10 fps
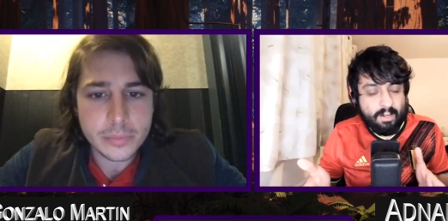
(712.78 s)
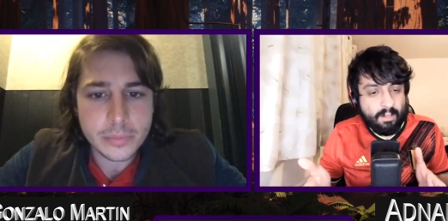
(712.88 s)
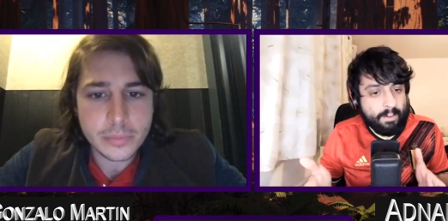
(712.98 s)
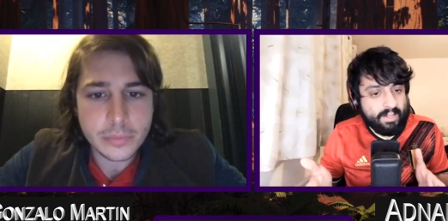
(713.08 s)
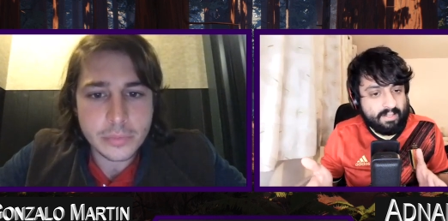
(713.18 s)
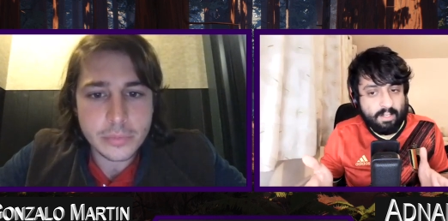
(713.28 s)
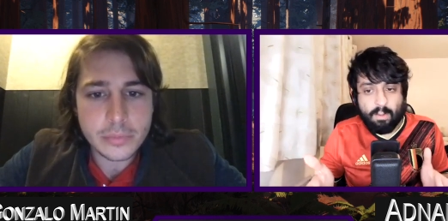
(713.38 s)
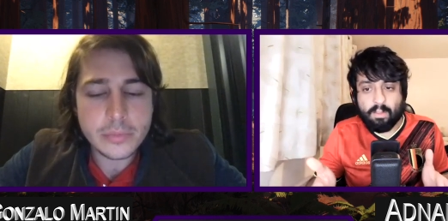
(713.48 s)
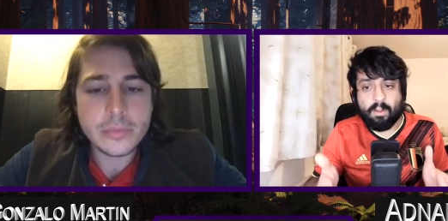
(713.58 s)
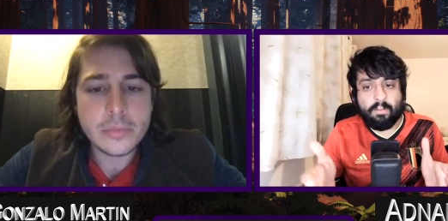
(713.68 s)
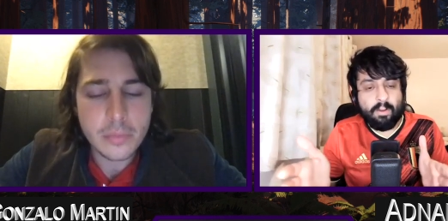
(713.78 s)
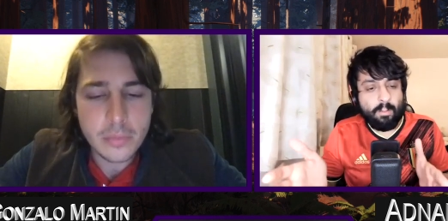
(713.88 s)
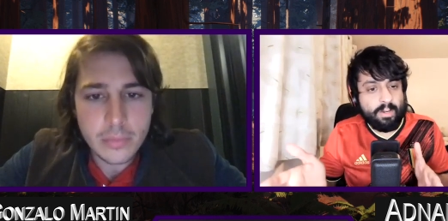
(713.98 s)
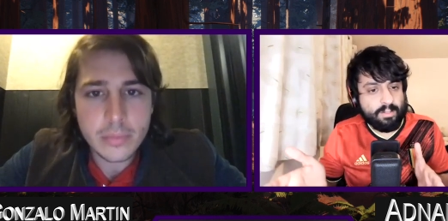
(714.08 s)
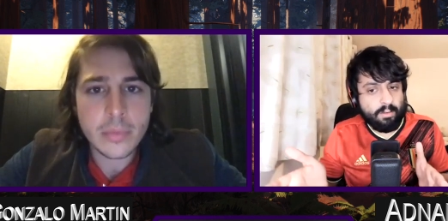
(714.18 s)
Speaker 1: of capacity, whether
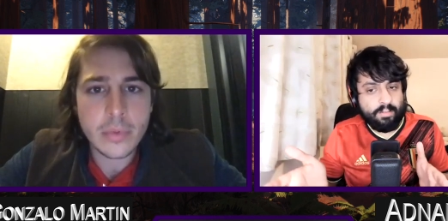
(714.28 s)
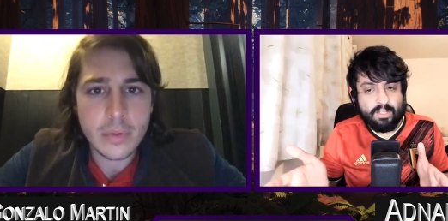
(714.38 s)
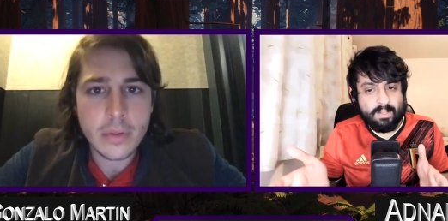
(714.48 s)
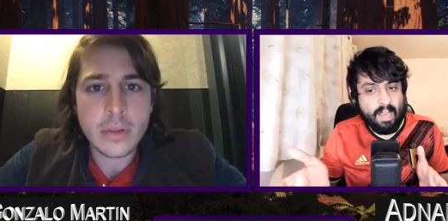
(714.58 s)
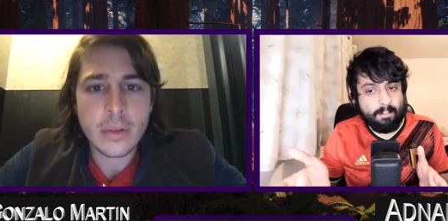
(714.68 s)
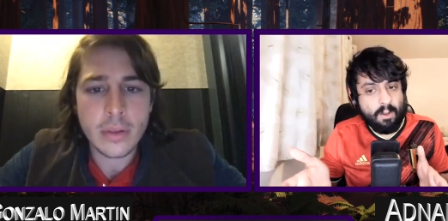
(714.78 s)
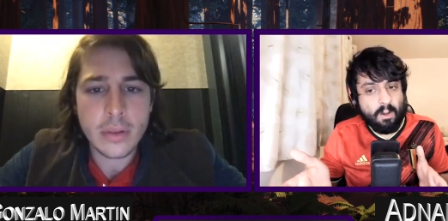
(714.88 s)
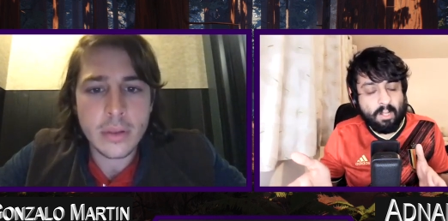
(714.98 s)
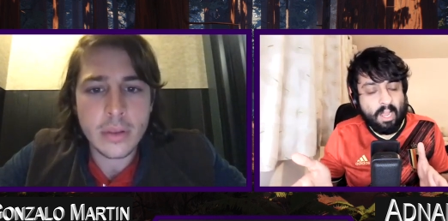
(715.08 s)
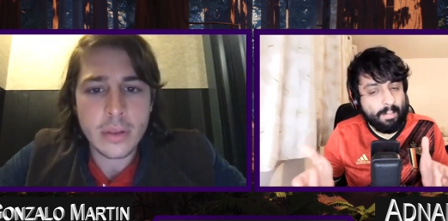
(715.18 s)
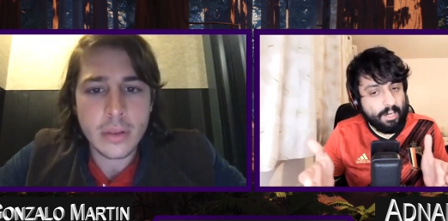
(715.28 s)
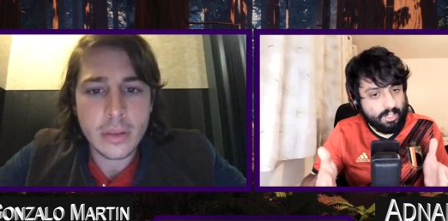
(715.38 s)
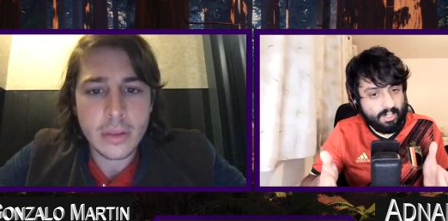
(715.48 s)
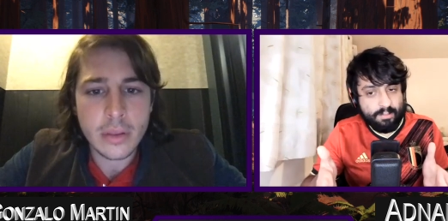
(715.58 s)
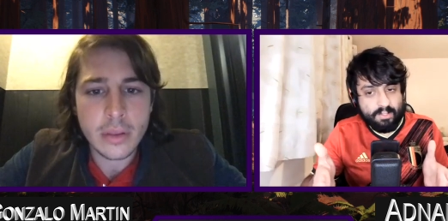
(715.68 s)
whereas over a Skype call. I
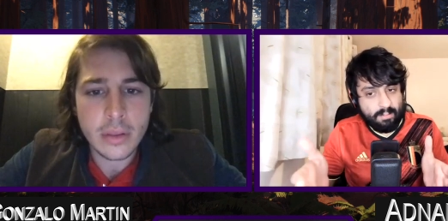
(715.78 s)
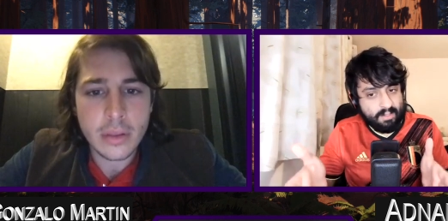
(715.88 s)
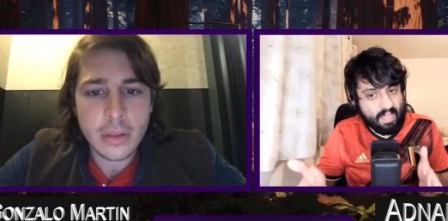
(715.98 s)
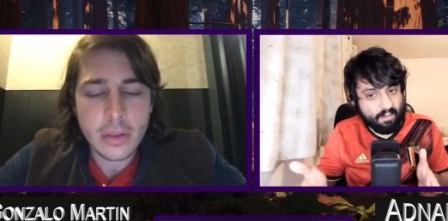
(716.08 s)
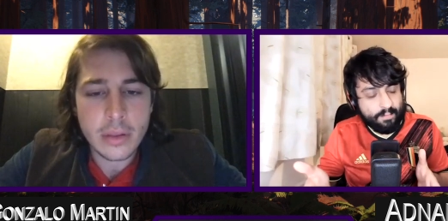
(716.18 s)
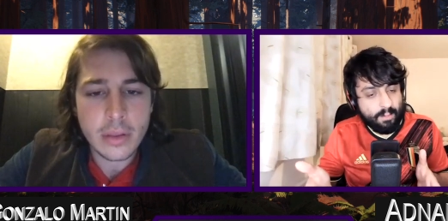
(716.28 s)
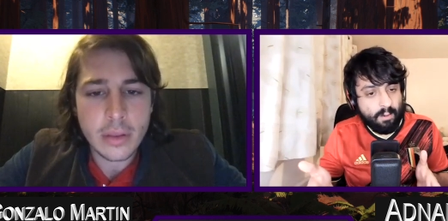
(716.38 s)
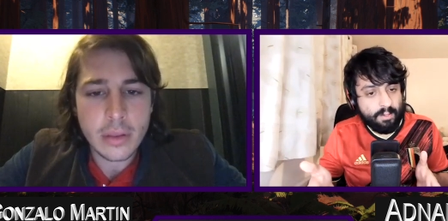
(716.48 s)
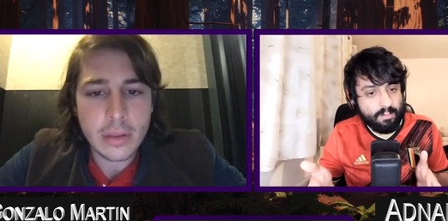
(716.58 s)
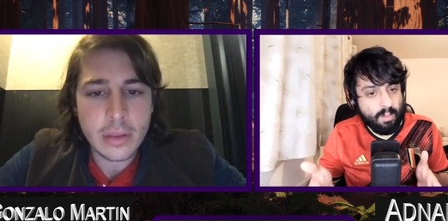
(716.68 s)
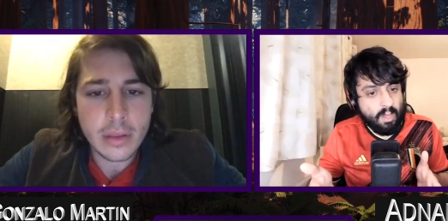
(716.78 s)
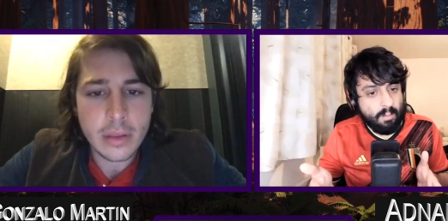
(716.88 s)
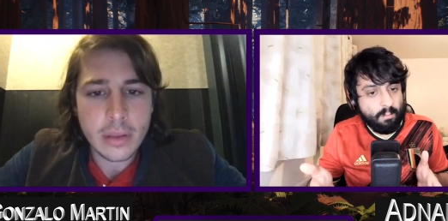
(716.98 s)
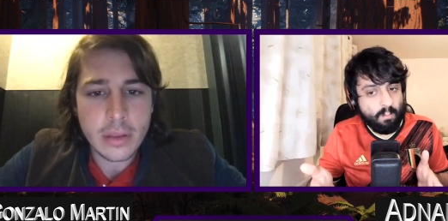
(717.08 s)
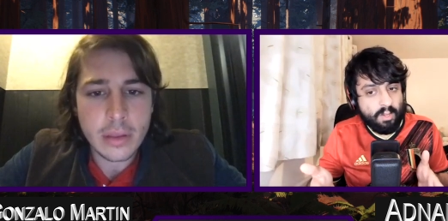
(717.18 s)
imagine he must have been there for yours
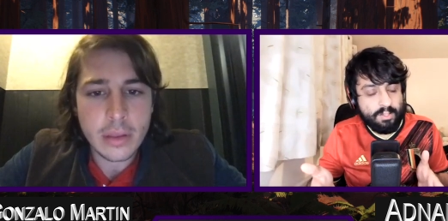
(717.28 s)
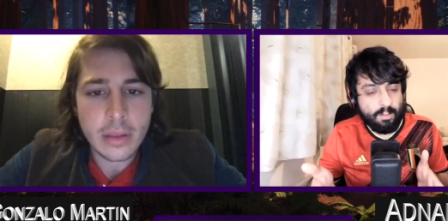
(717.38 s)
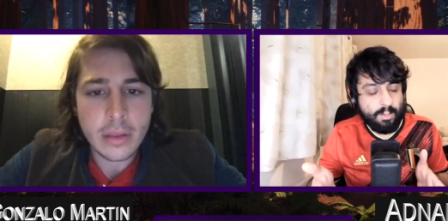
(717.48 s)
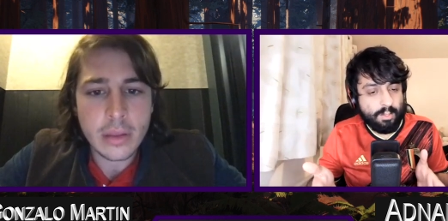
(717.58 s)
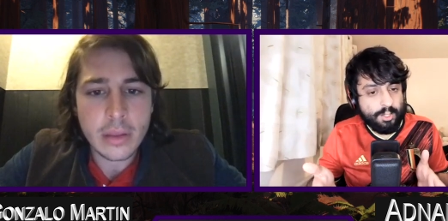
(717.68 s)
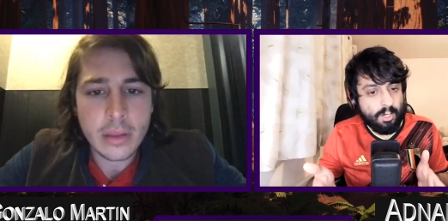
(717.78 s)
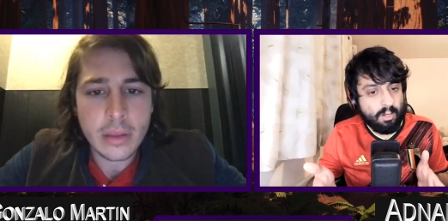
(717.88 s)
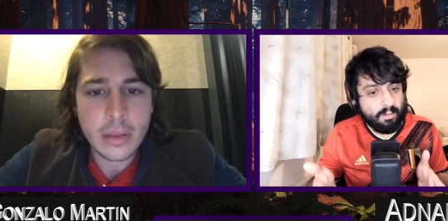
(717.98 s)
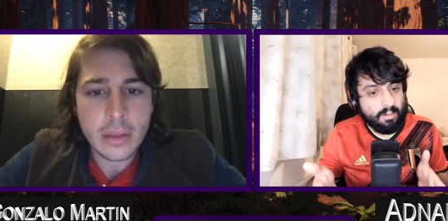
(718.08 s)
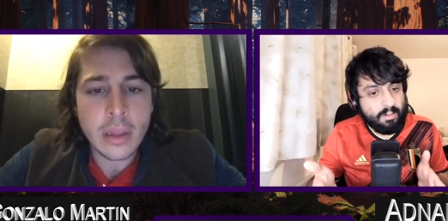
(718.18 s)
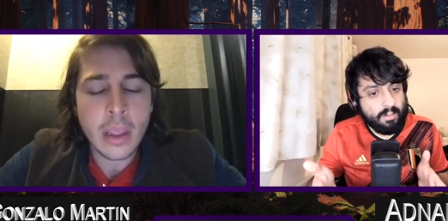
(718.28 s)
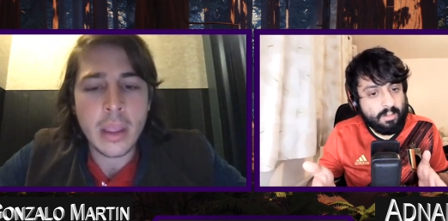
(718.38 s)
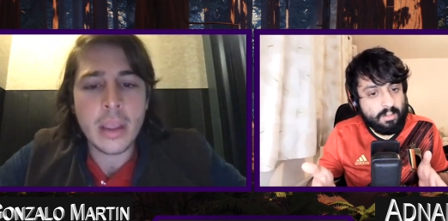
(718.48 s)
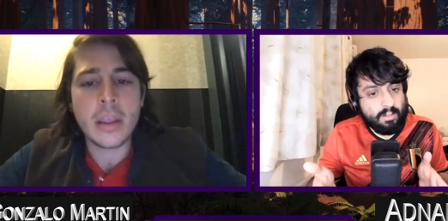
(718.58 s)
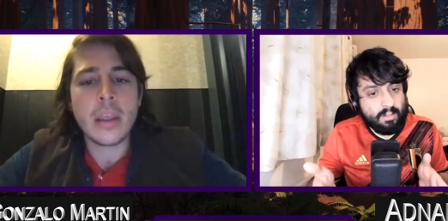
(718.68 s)
um, whilst you were doing Sean.
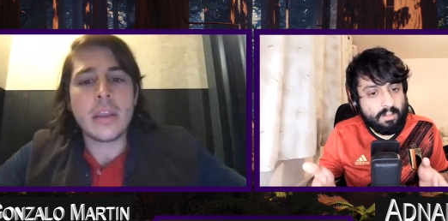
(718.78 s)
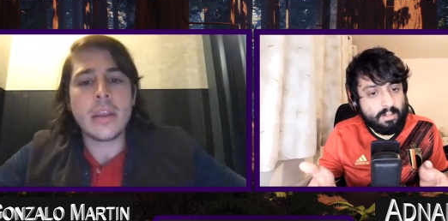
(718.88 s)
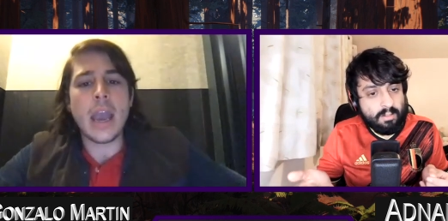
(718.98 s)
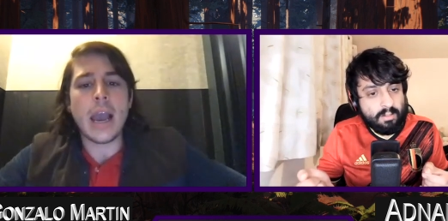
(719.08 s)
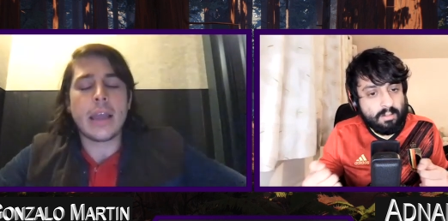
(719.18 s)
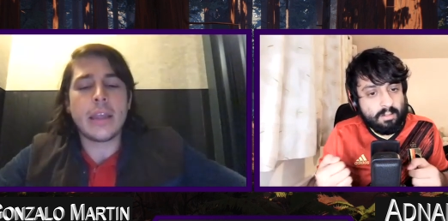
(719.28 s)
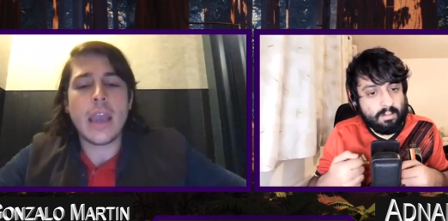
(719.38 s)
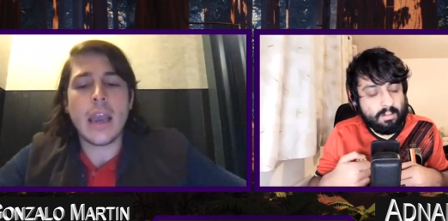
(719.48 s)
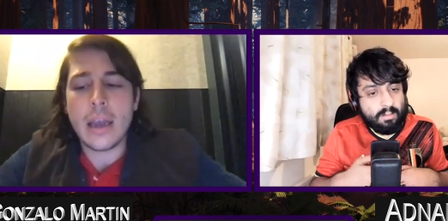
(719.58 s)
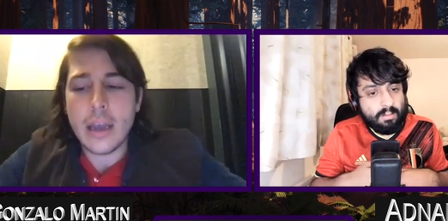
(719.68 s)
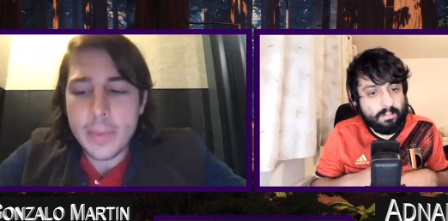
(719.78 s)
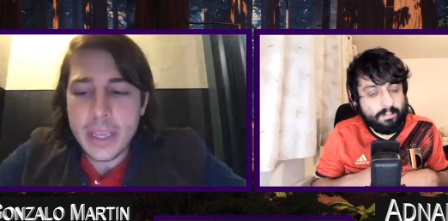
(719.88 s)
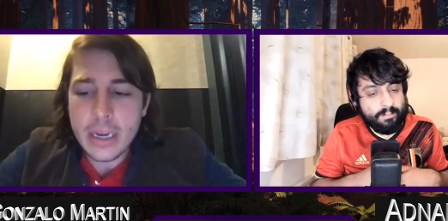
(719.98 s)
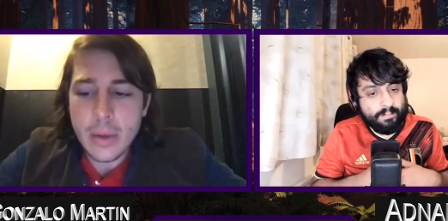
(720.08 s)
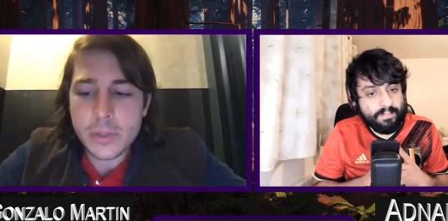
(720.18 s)
Speaker 2: Yeah, yeah. I mean,
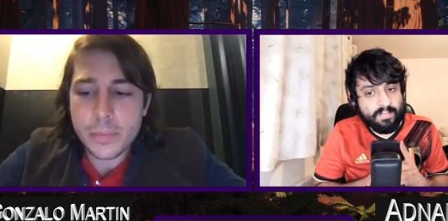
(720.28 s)
it was pretty